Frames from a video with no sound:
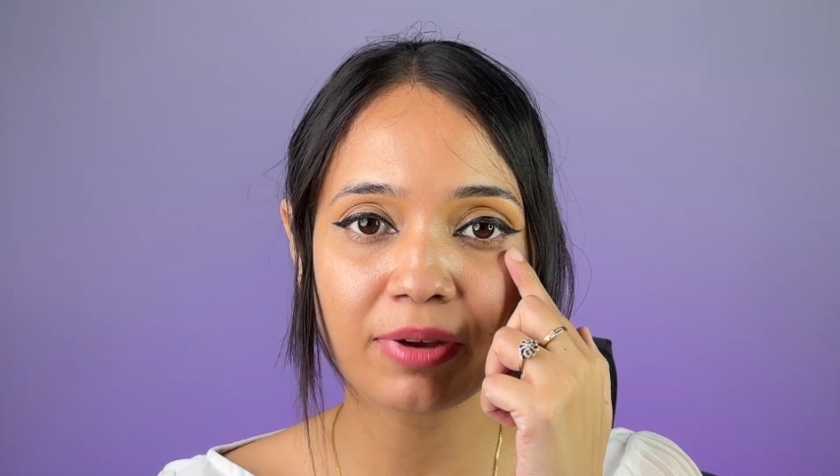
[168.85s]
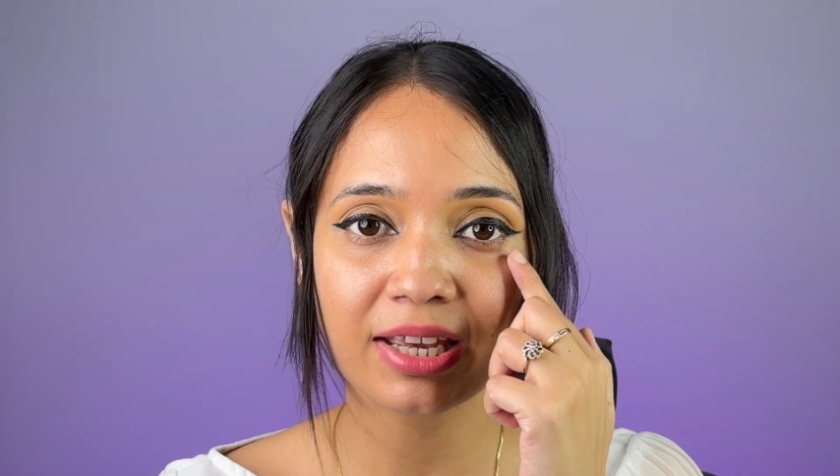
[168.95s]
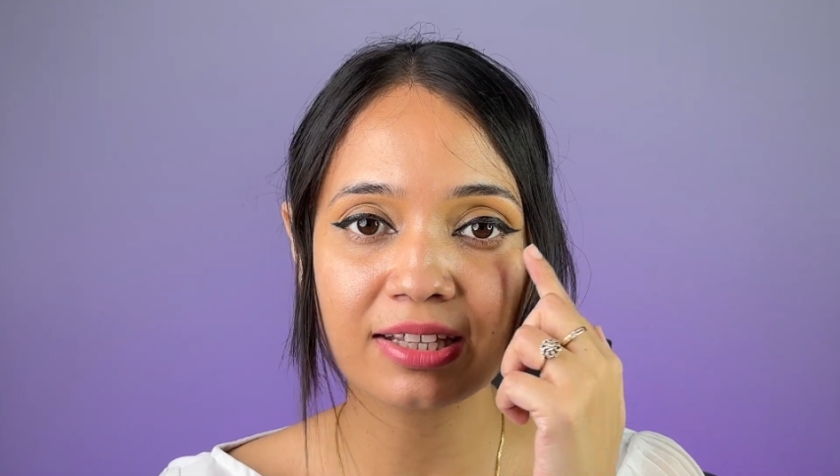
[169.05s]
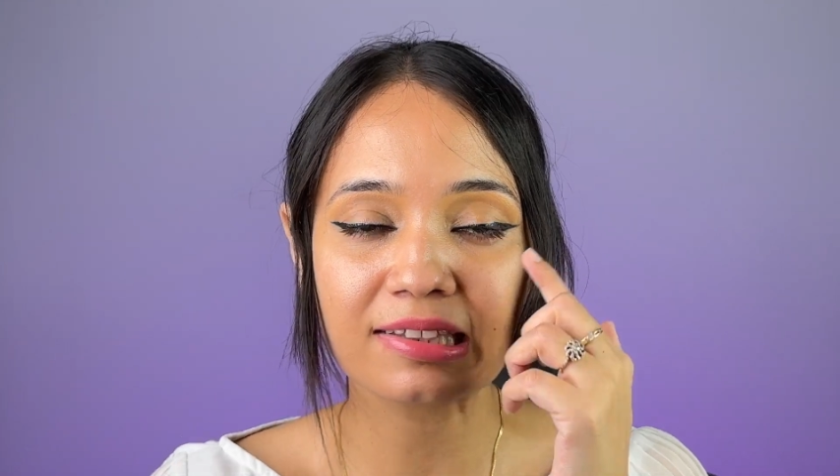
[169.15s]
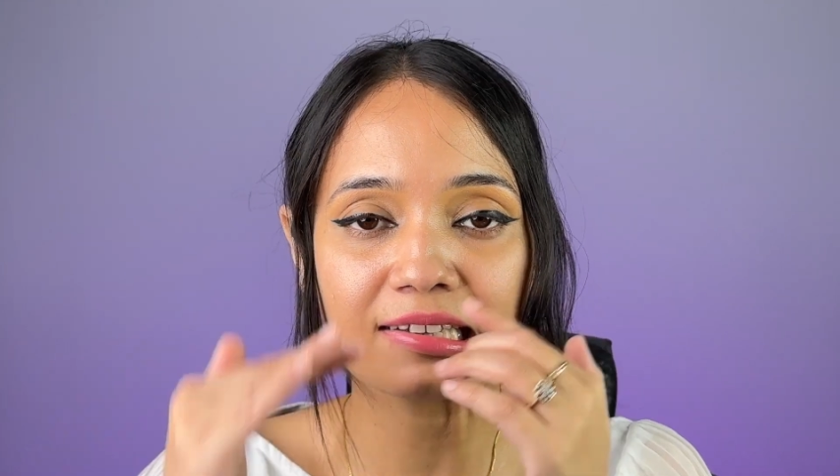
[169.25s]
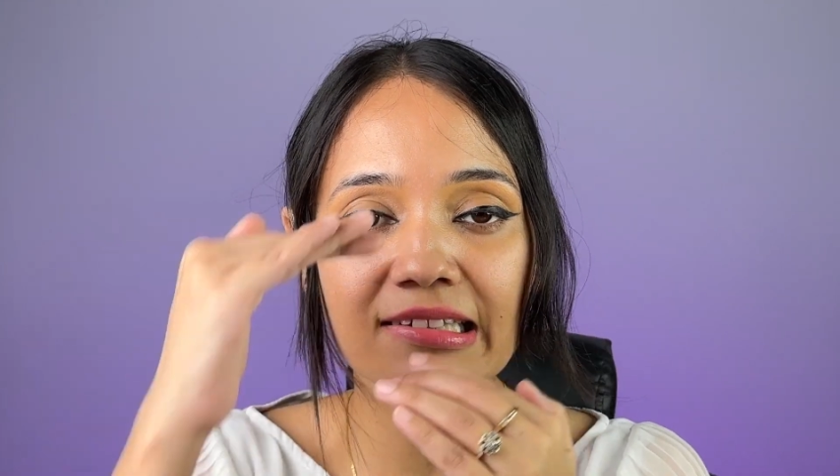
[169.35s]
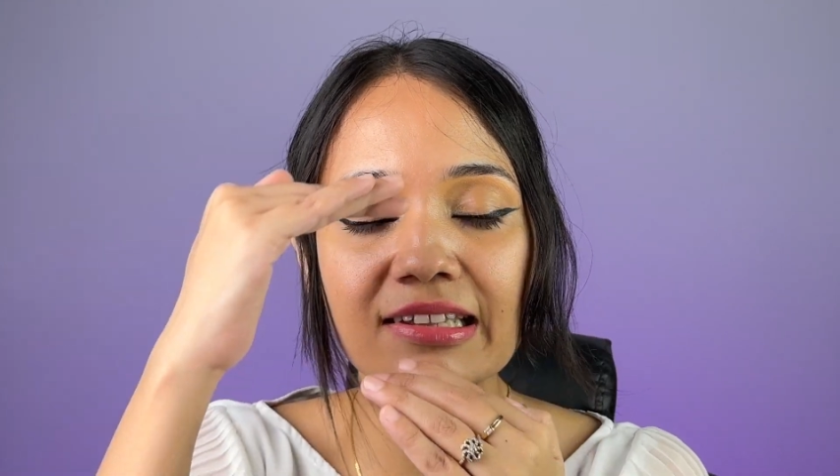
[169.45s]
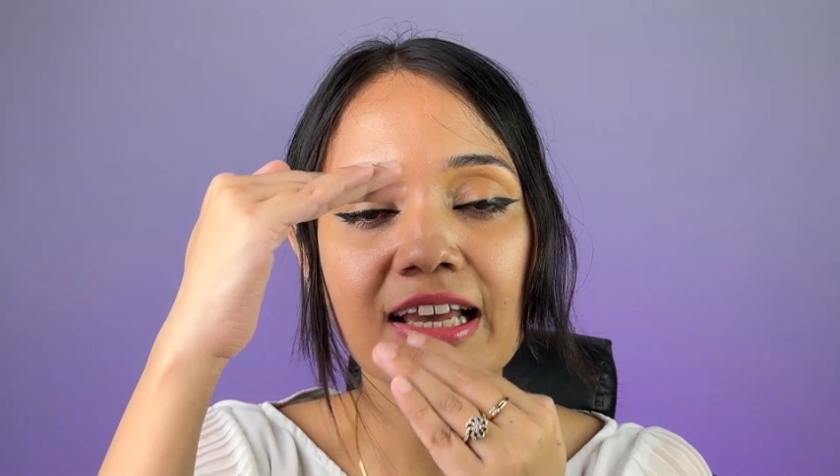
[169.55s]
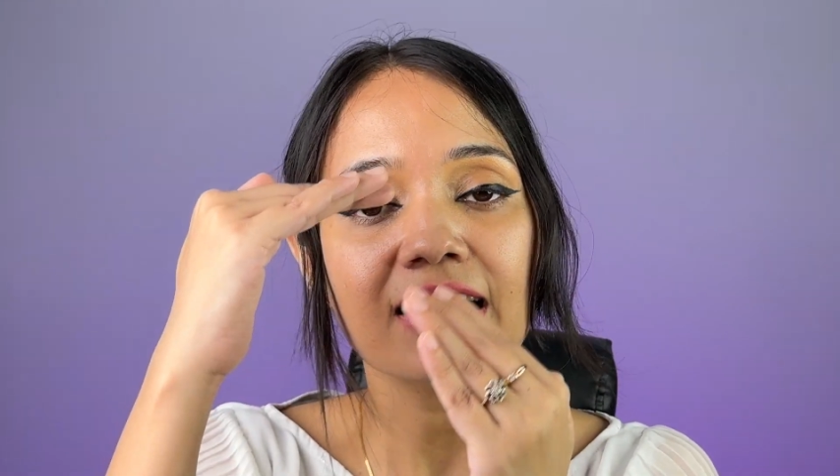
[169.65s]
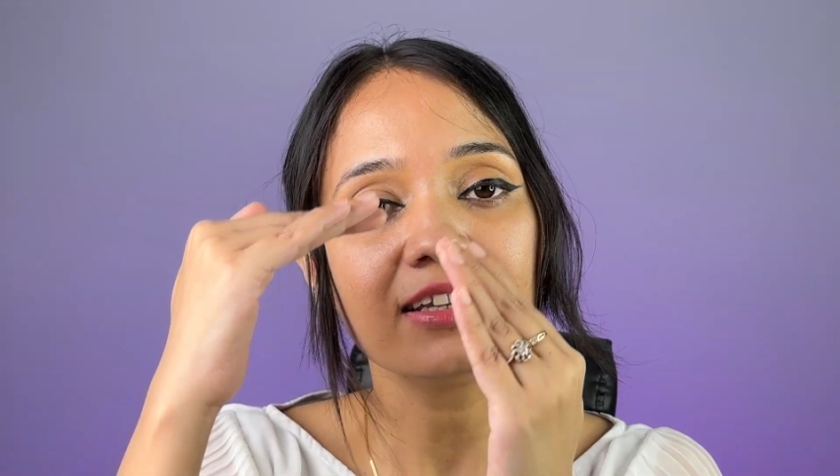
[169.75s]
make this
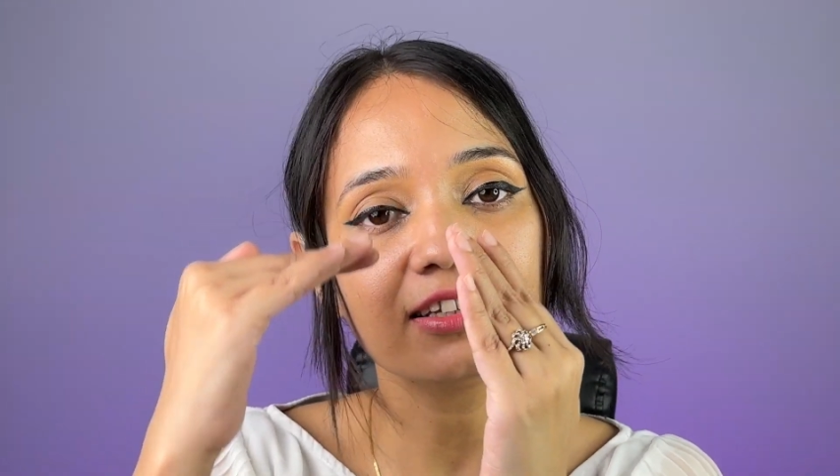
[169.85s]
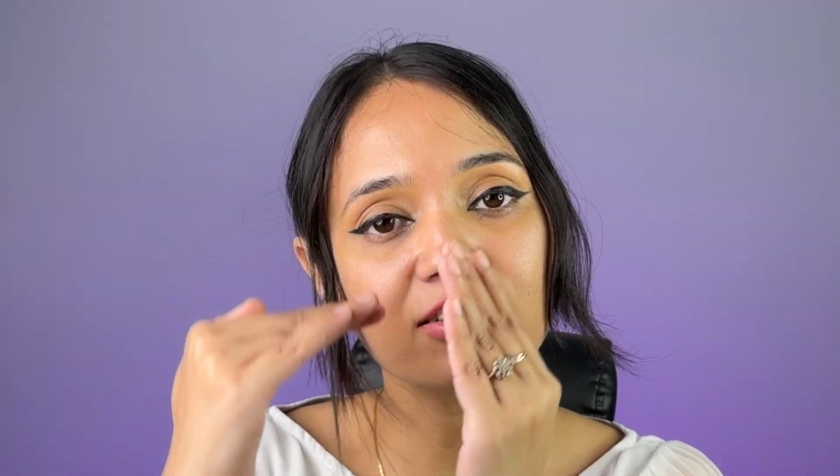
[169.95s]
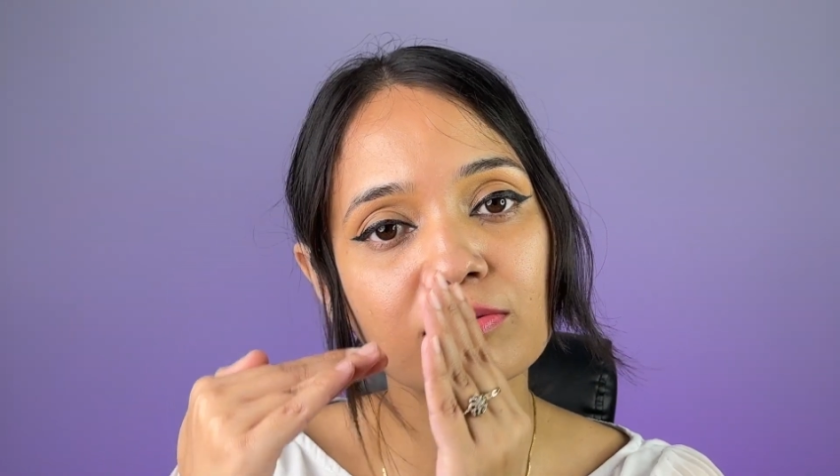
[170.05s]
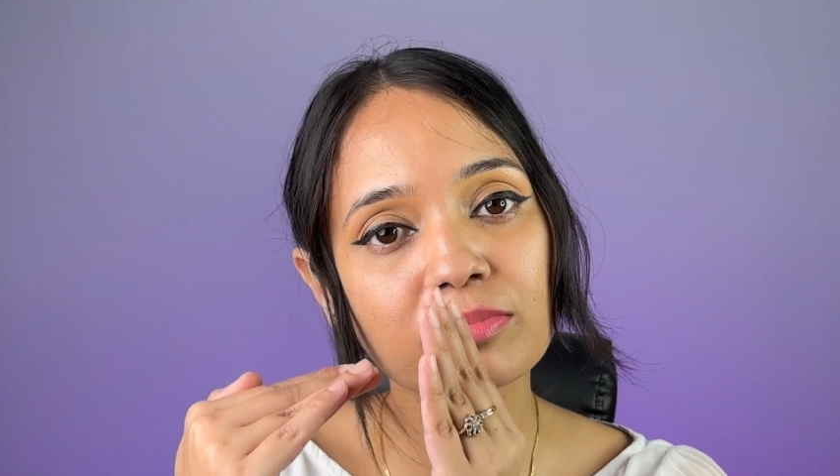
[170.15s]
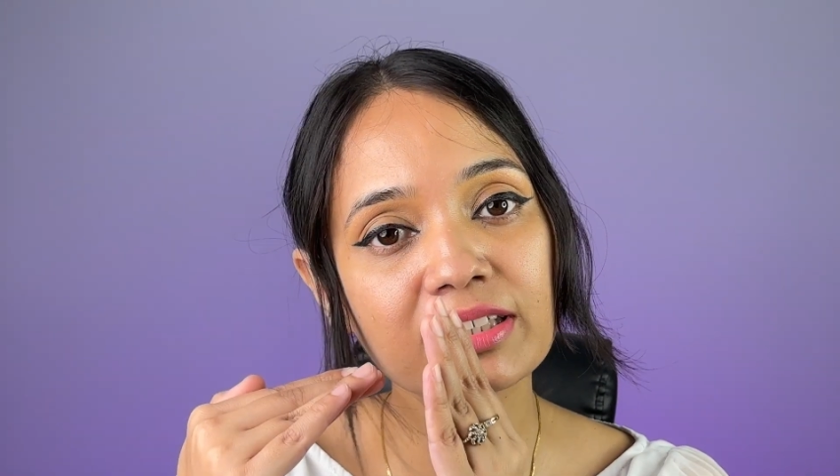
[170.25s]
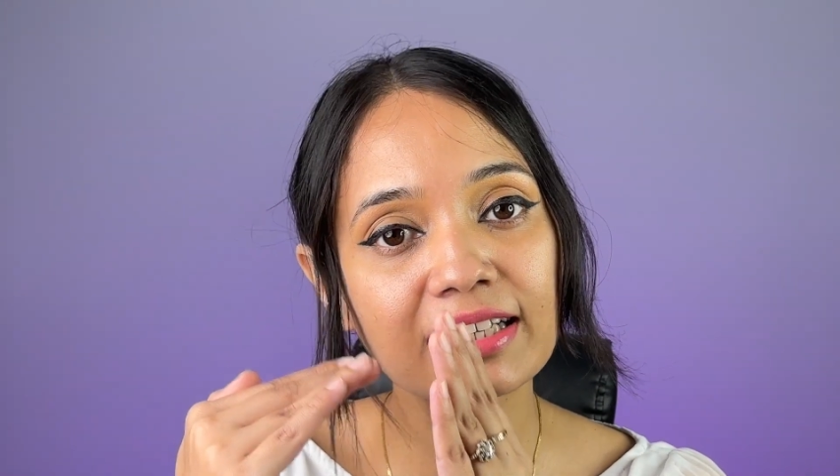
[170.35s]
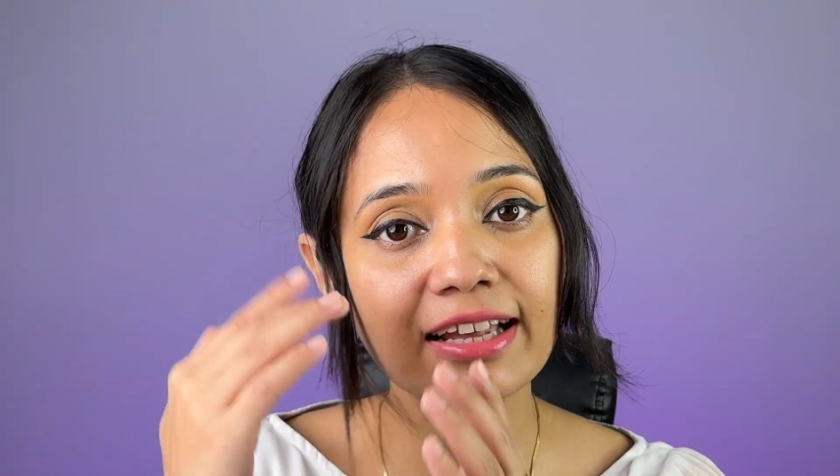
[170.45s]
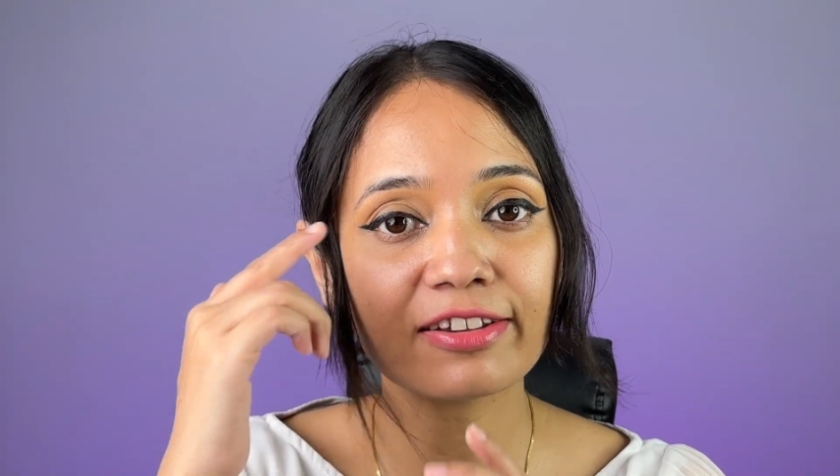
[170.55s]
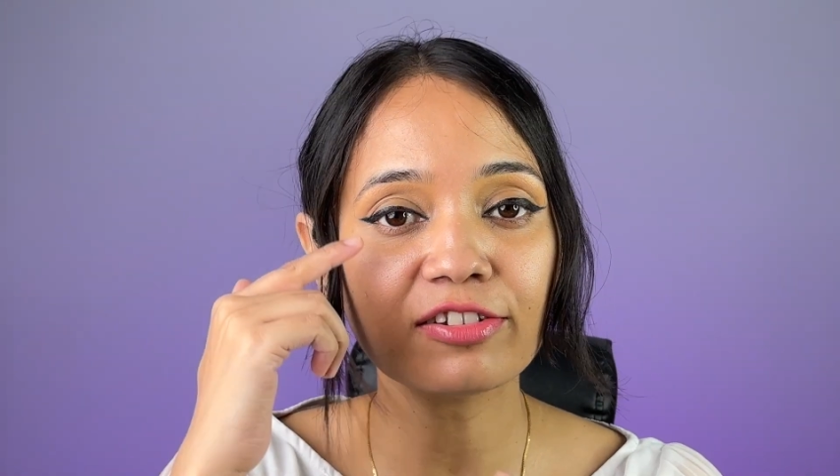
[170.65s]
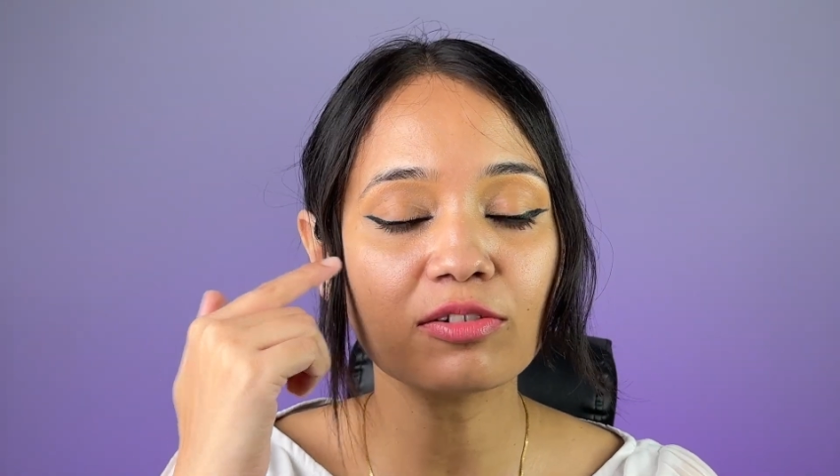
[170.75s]
little bit
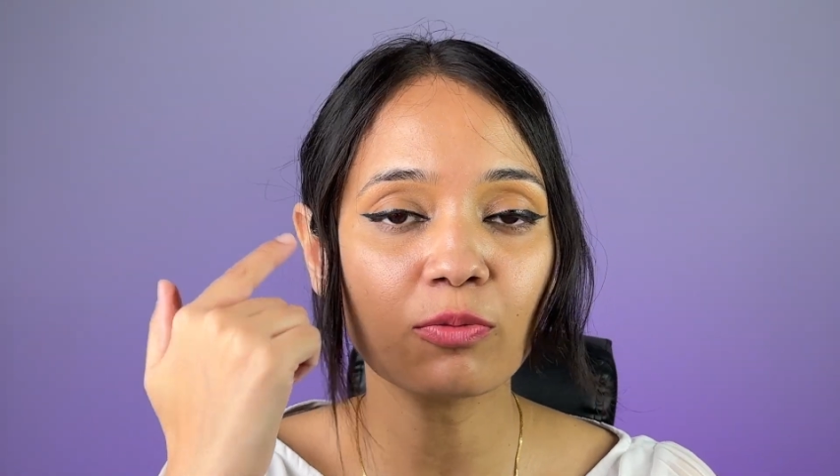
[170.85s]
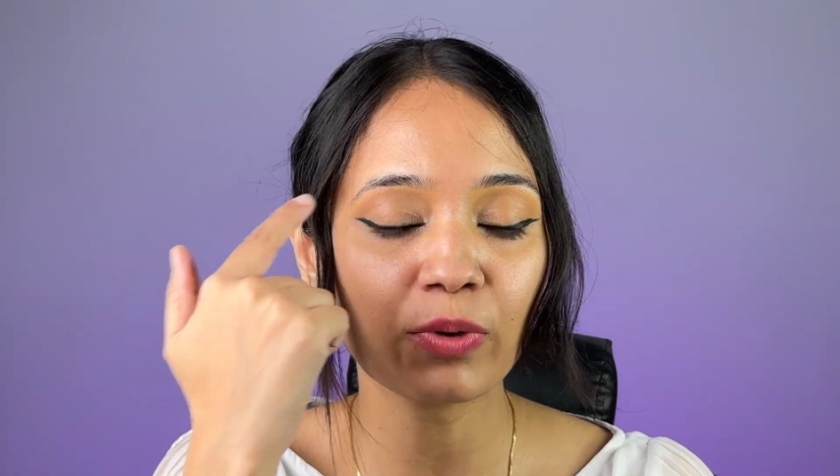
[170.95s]
less,